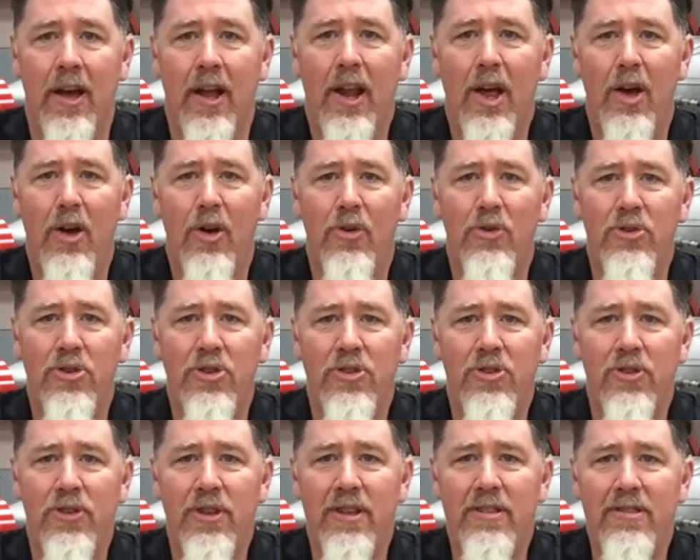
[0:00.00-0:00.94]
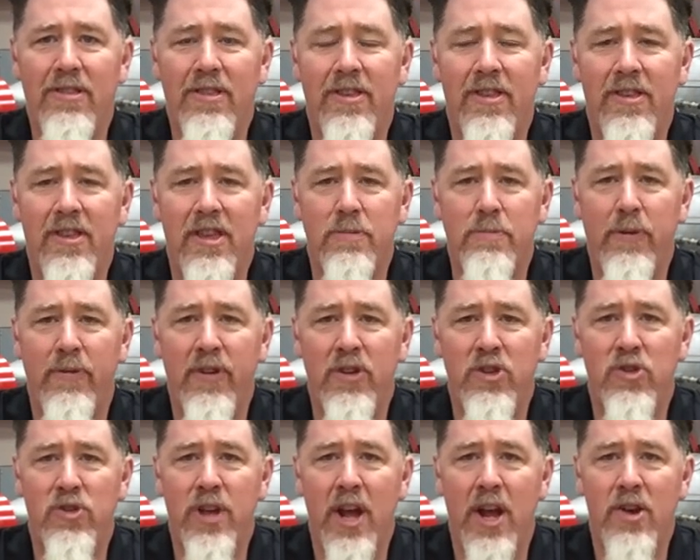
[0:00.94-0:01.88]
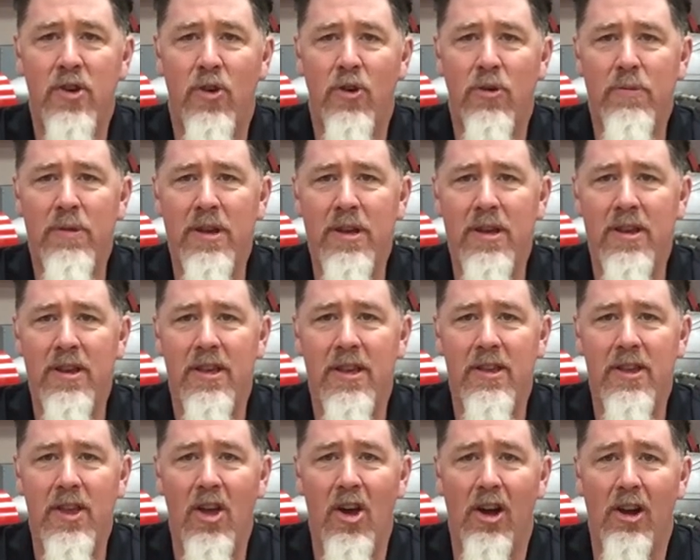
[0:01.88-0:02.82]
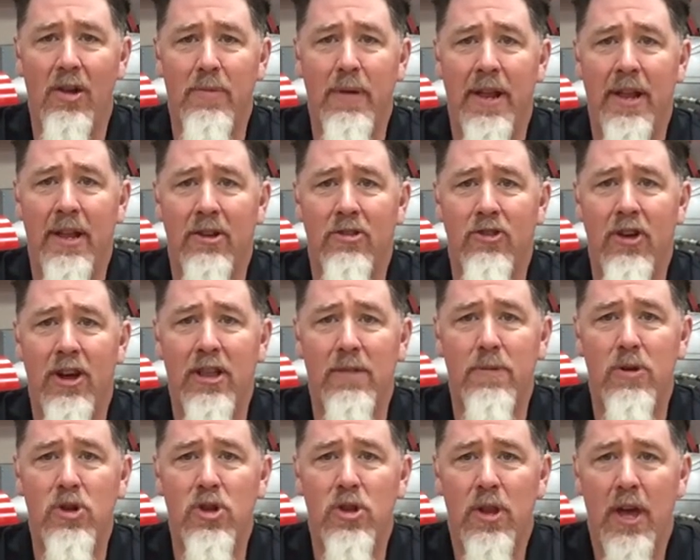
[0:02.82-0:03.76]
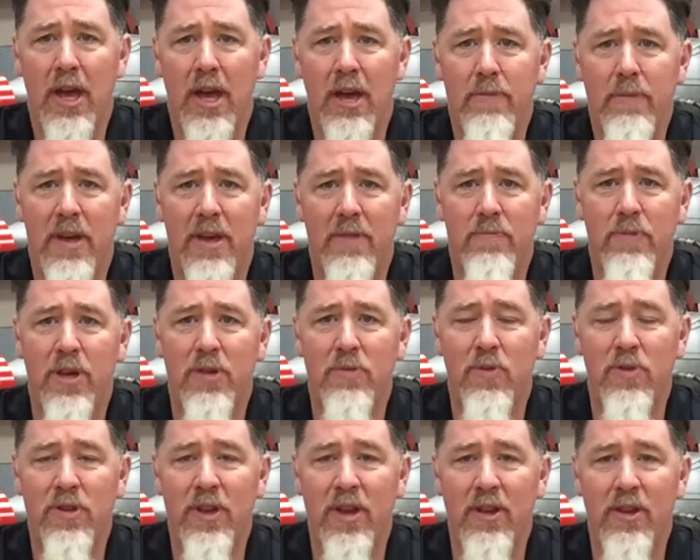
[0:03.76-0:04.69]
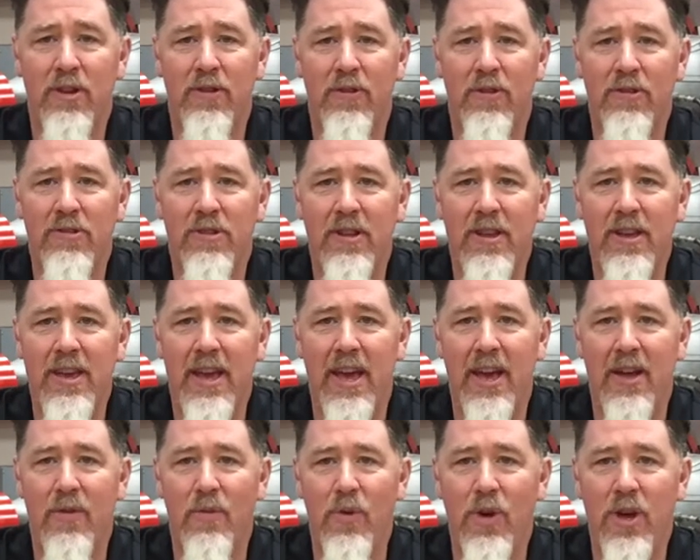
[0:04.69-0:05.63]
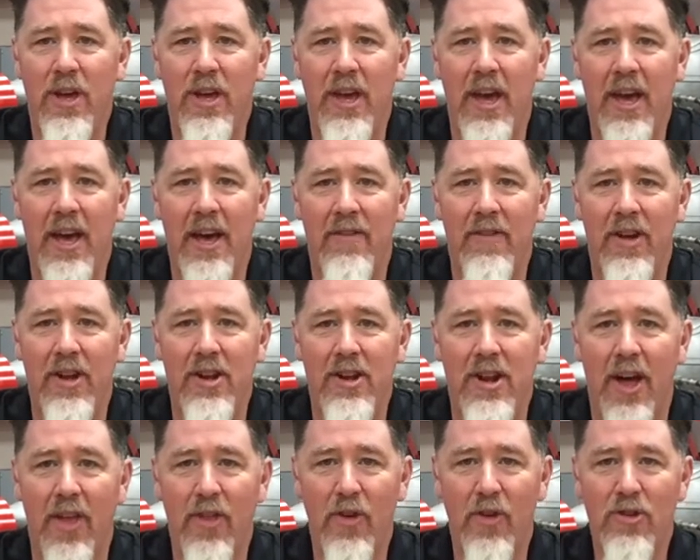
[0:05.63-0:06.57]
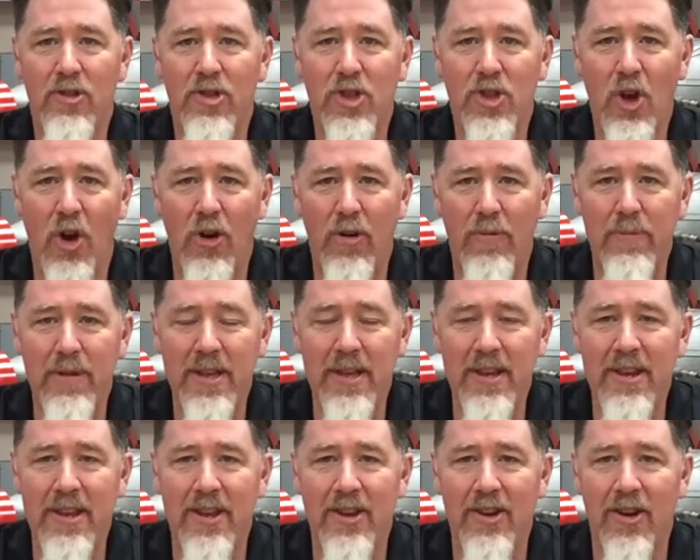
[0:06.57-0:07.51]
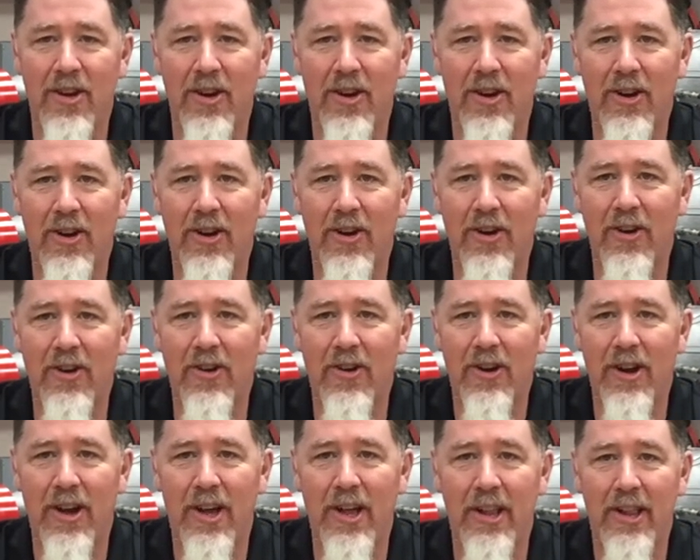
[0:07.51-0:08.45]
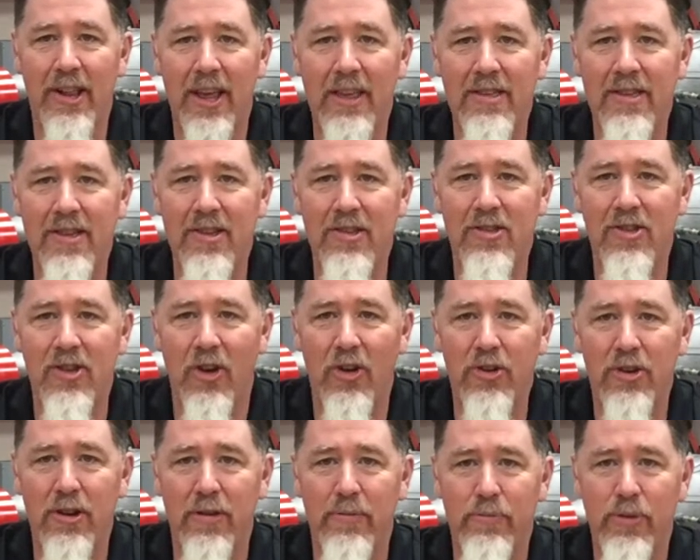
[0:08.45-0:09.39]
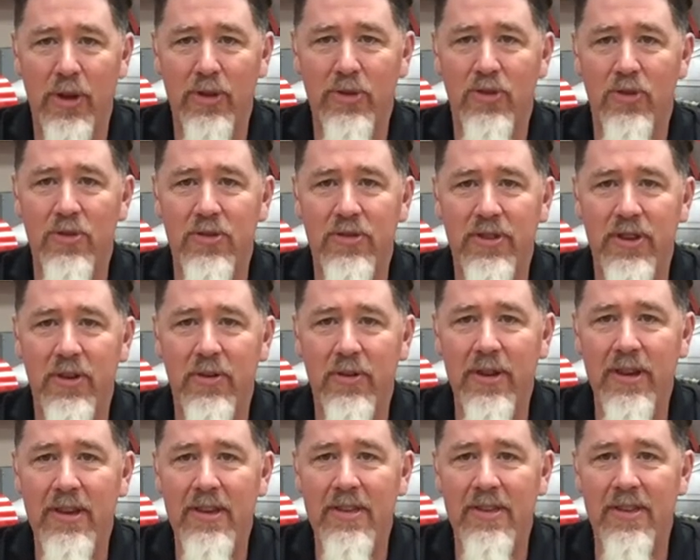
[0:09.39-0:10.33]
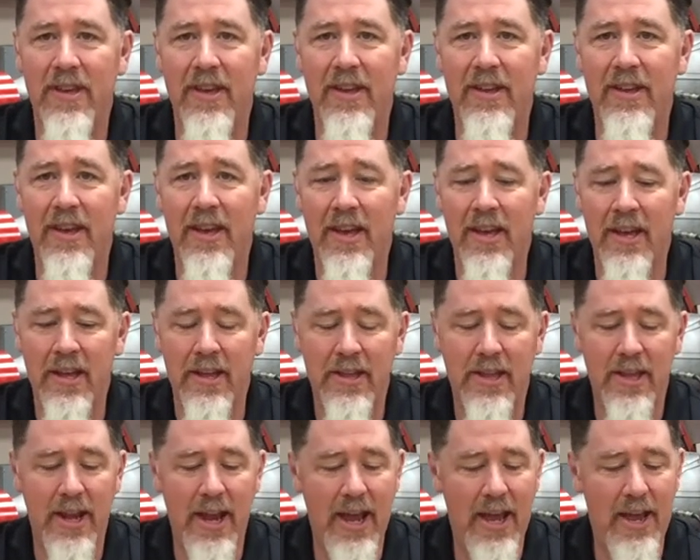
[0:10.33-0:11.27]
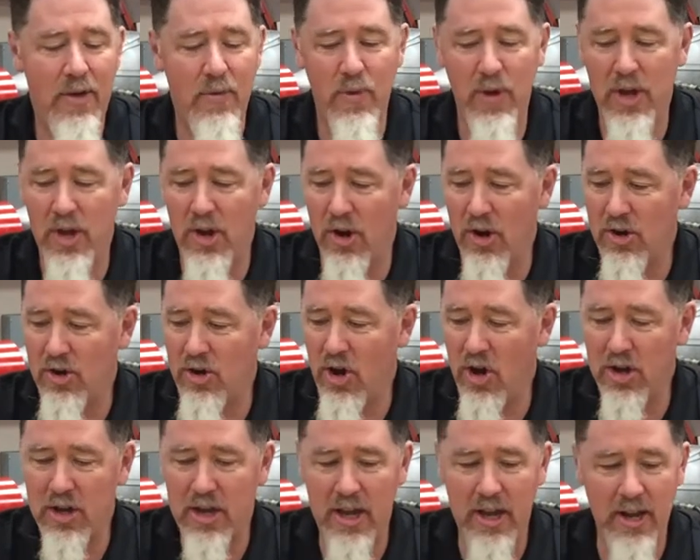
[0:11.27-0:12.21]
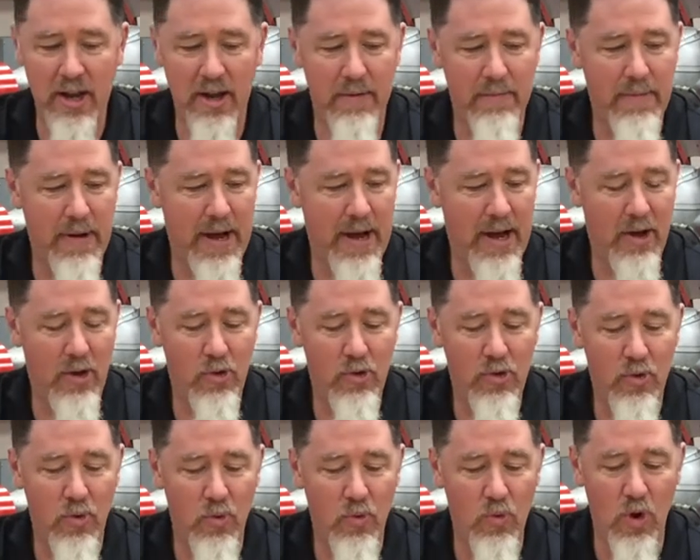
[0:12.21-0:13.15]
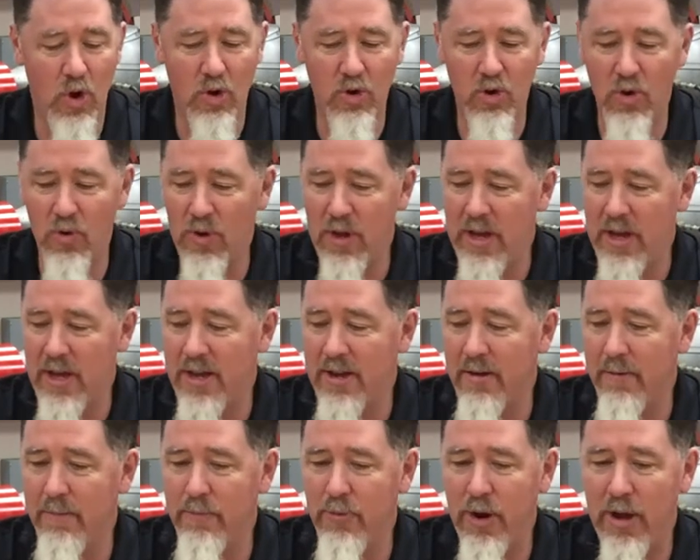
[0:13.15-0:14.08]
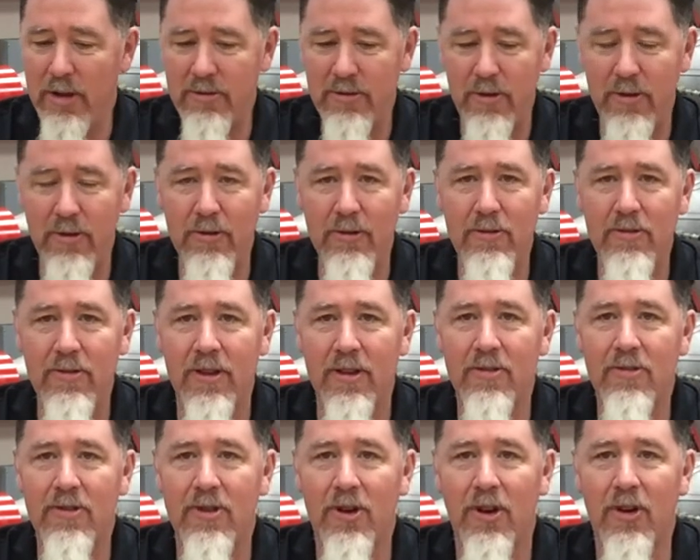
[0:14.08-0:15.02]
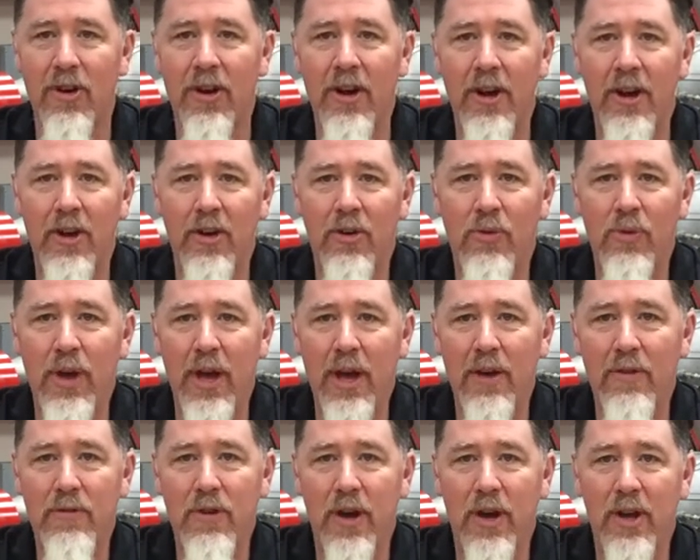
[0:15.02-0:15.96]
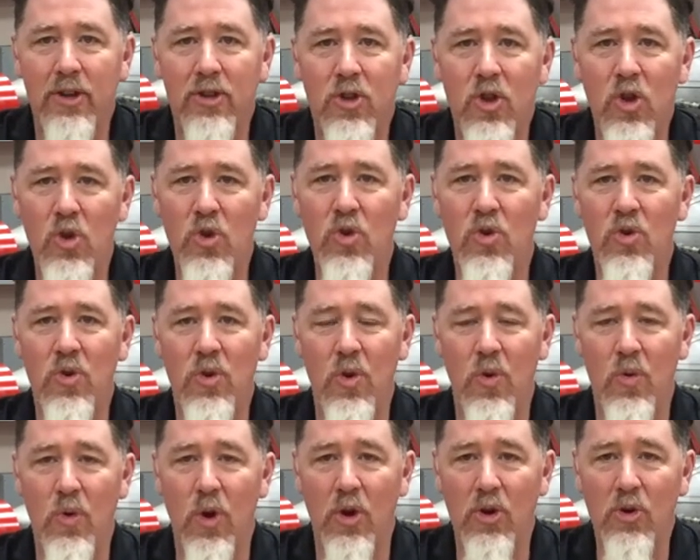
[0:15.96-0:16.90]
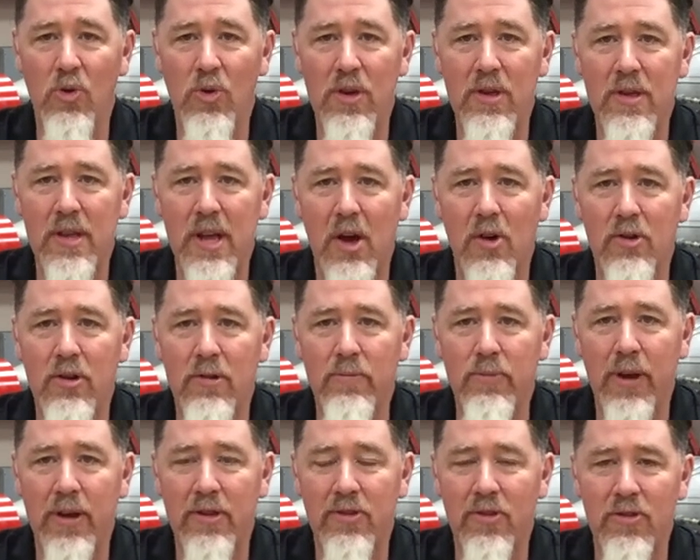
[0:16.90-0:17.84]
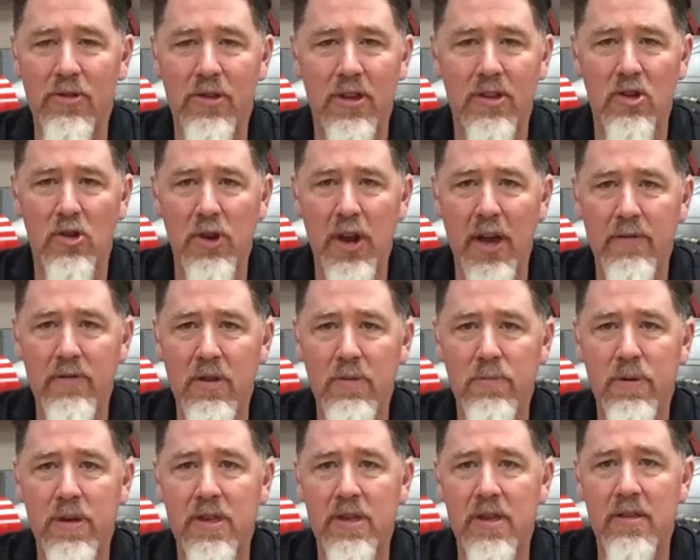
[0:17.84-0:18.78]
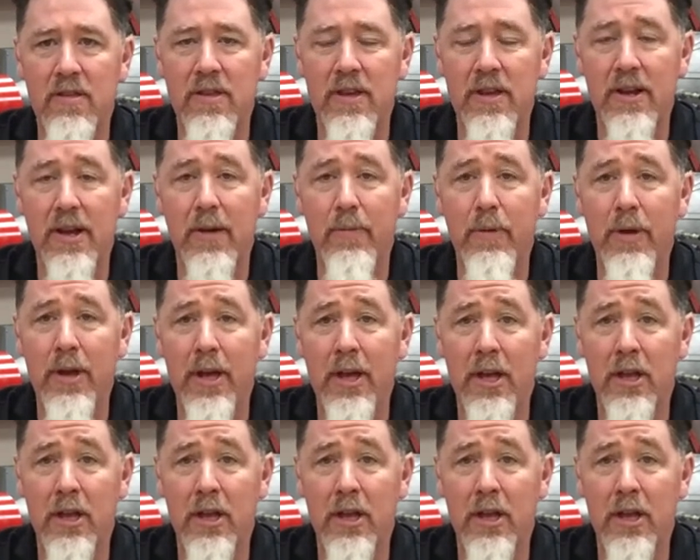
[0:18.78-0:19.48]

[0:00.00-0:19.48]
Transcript: Hello, students. This is Professor Scott Norman in the Automatic Transmission Lab at Pittsburgh State University, and we have another installment in our lessons on compressor series. And today we are talking about rotary compressors. And so we have two rotary style compressors that don't have any pistons in them.